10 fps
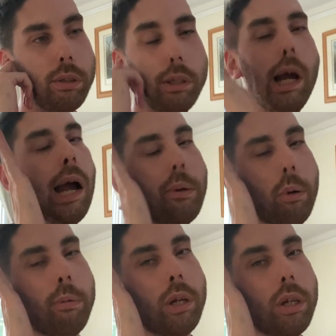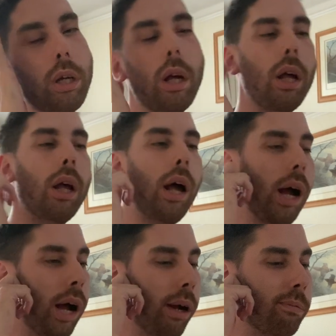and
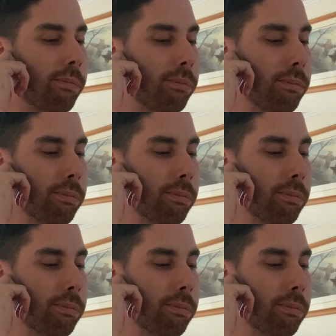women,